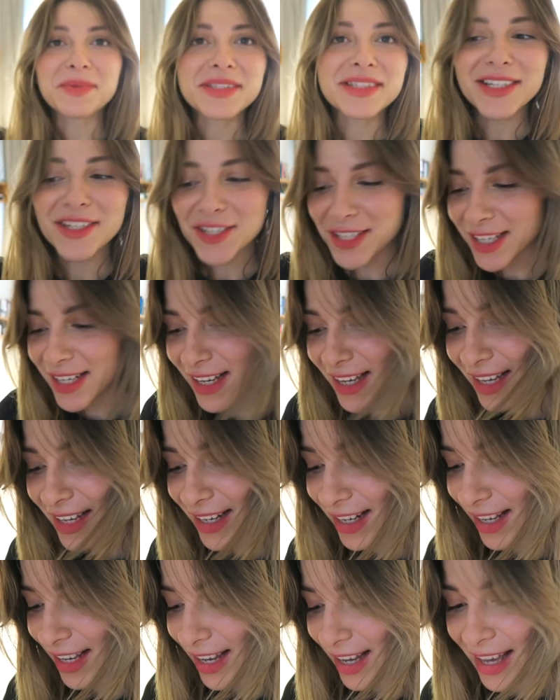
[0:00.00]

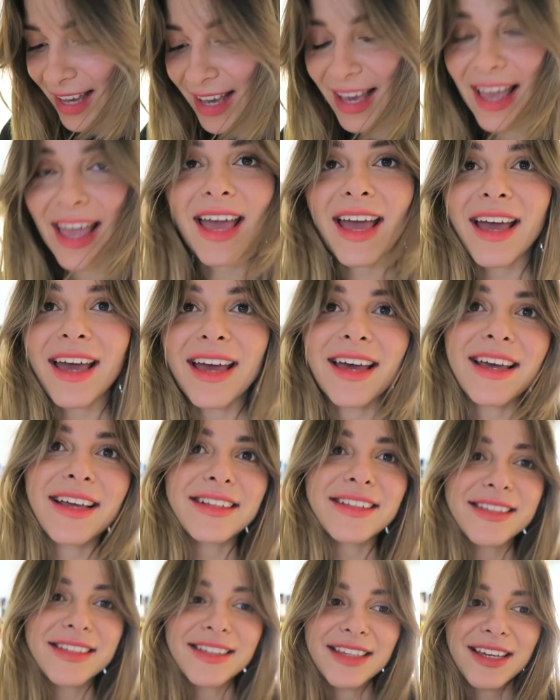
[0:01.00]
position.
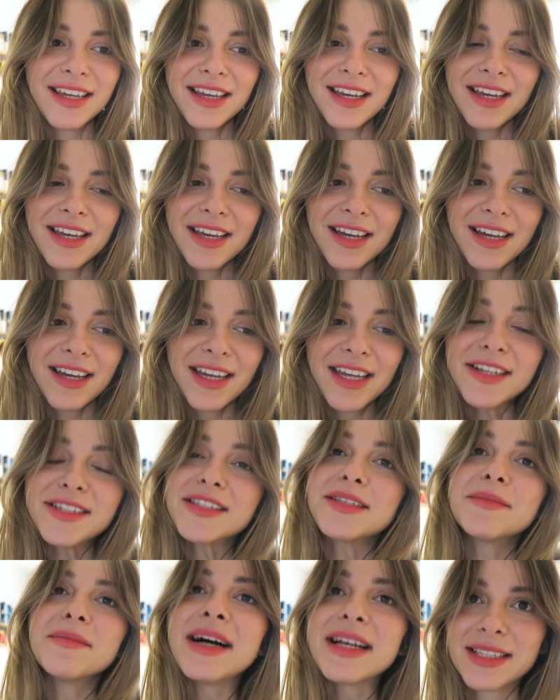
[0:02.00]
And
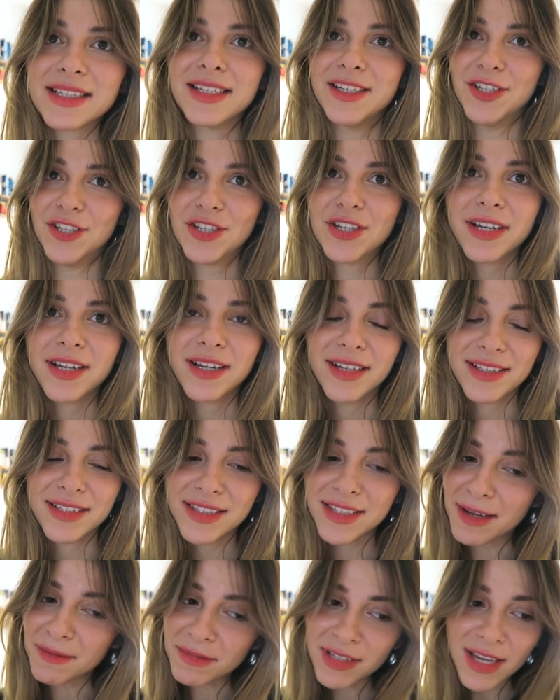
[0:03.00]
here's the message.
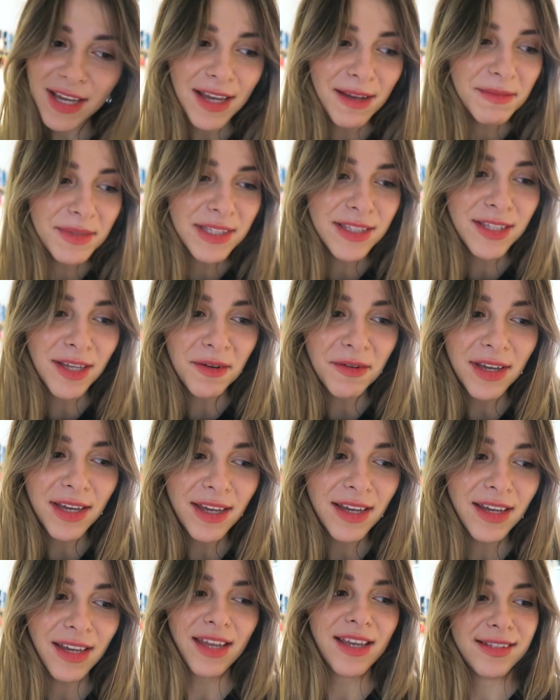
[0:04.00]
Sometimes
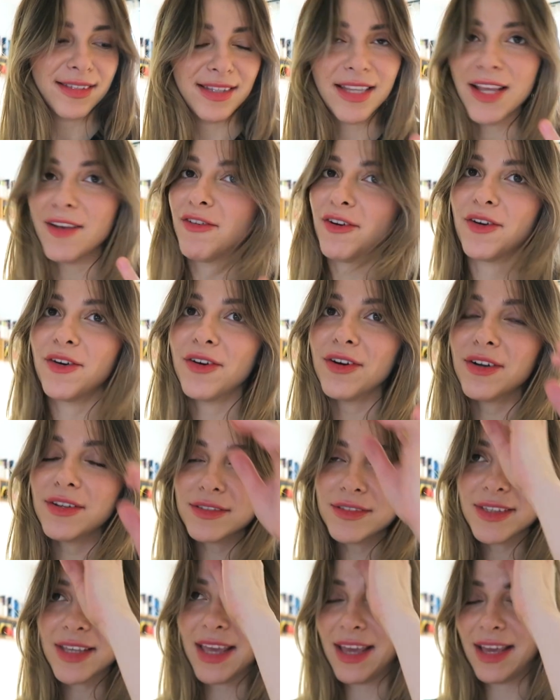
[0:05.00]
sewing is
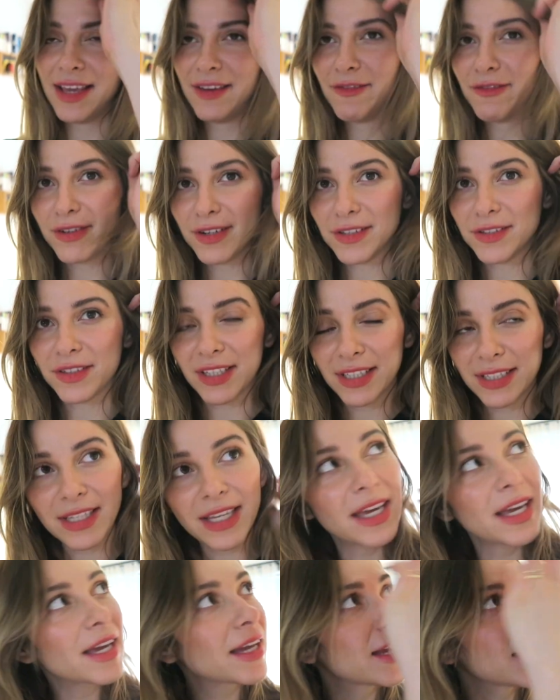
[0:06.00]
difficult and
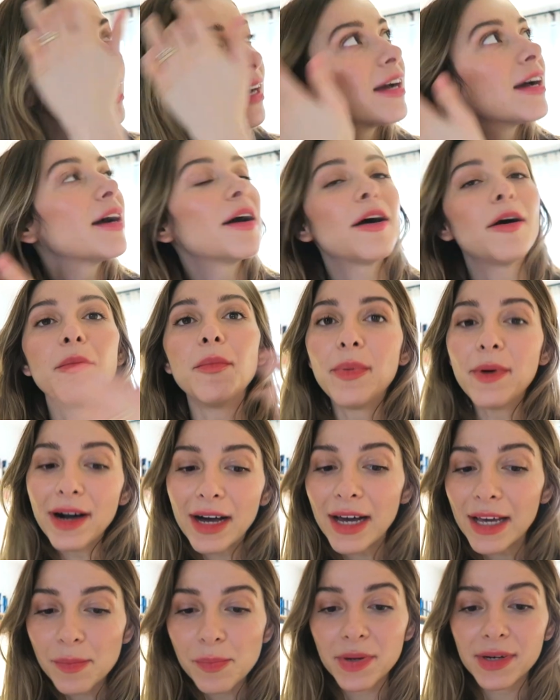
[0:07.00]
frustrating,
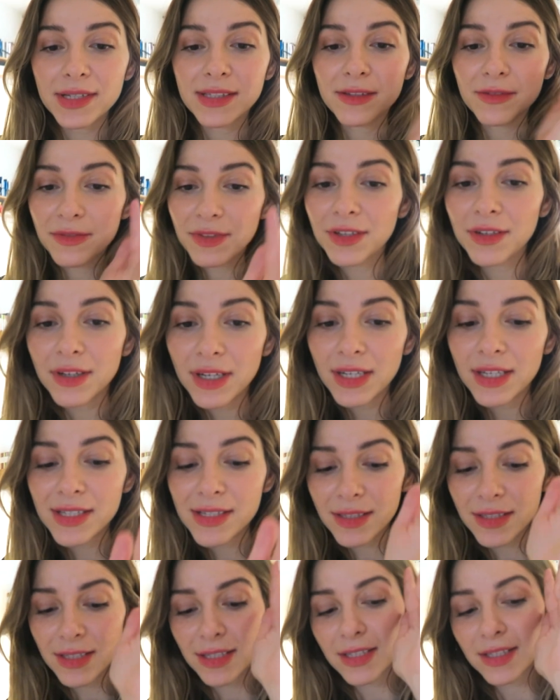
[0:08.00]
but
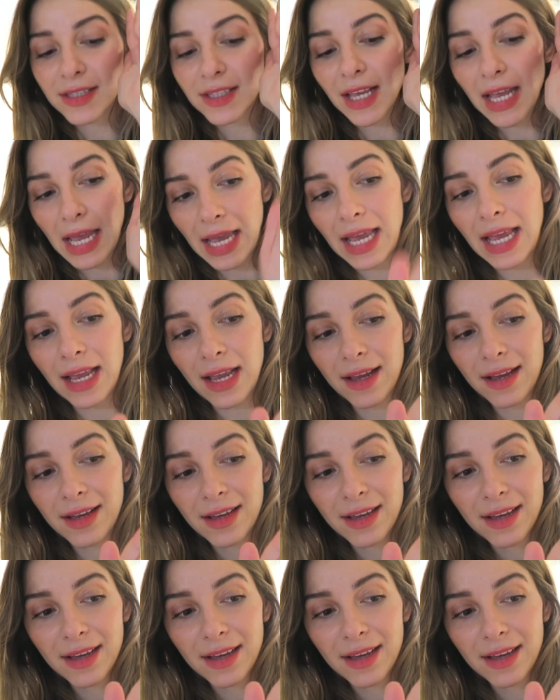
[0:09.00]
perseverance is key.